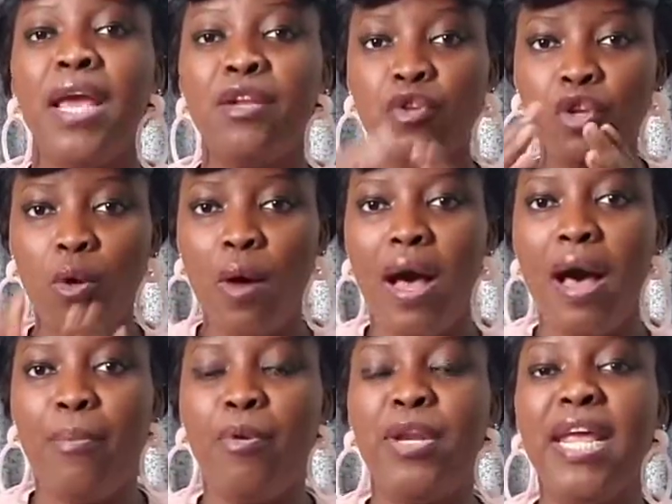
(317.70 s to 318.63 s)
And do you know what
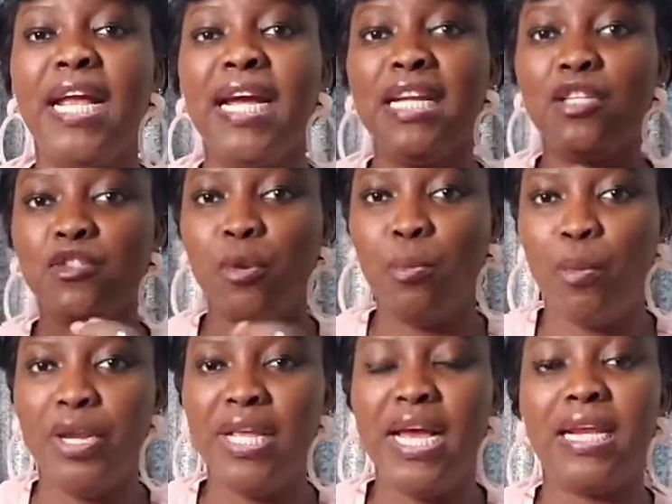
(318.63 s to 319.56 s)
happened? They gathered some
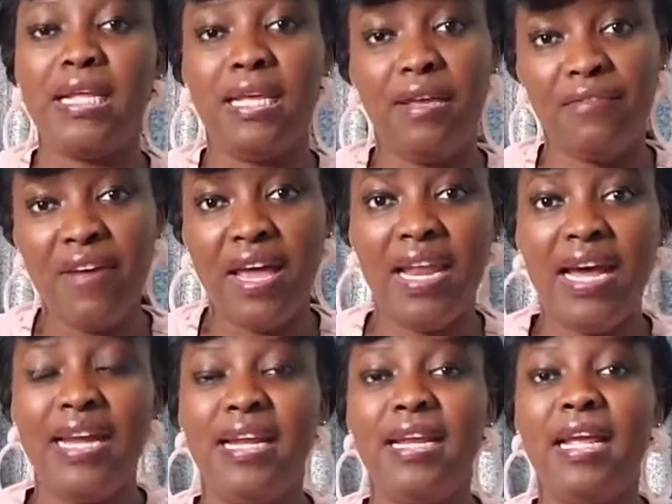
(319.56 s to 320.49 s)
money and gave Ella,
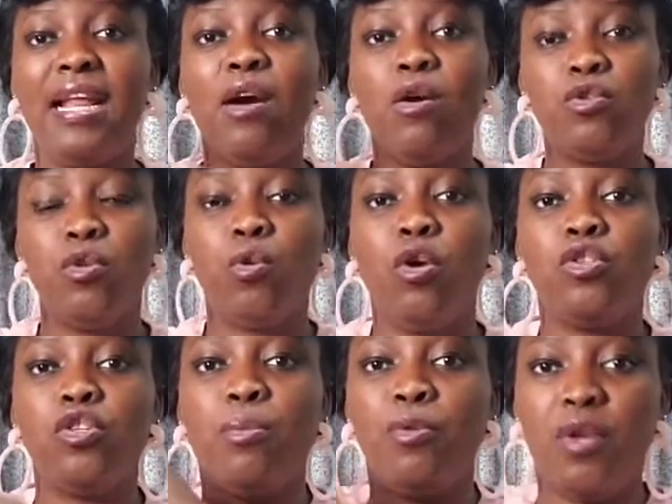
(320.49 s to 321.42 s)
and then Ella also
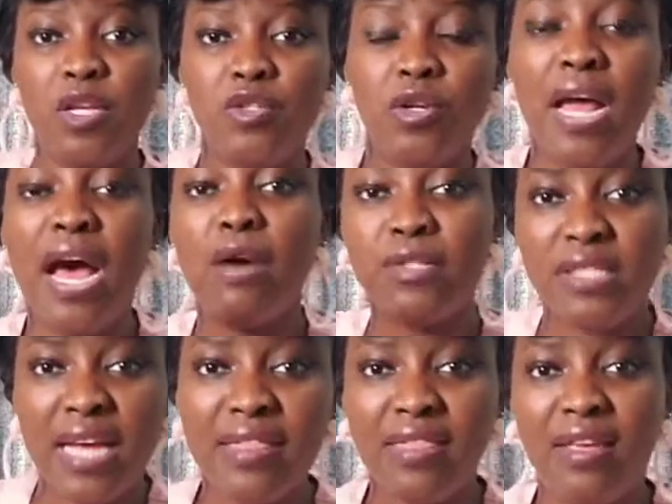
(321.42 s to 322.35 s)
got some donation
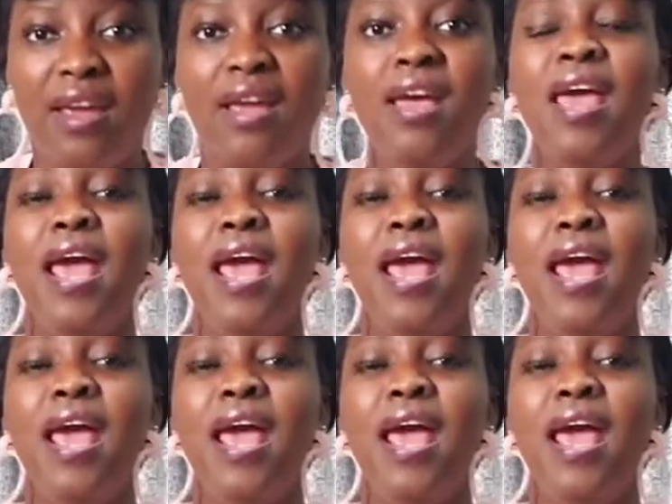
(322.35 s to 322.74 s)
outside there.